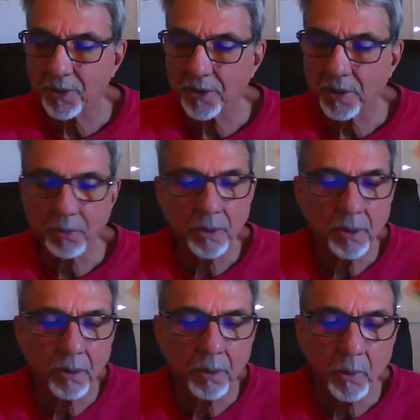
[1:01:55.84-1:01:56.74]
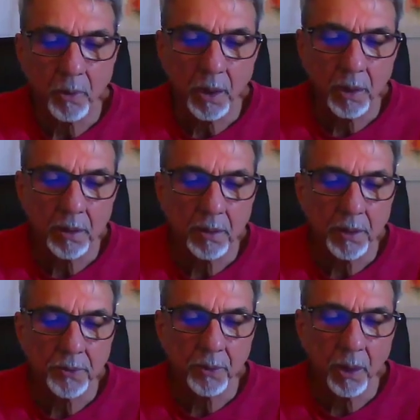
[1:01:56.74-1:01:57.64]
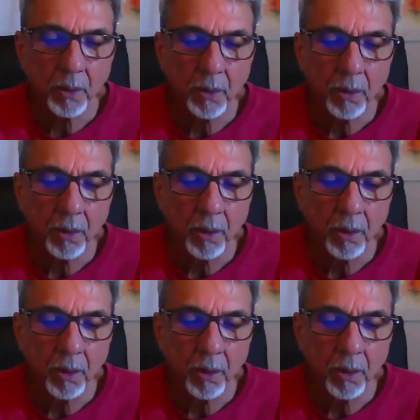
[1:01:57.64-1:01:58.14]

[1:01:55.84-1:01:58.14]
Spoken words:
did some homework as well.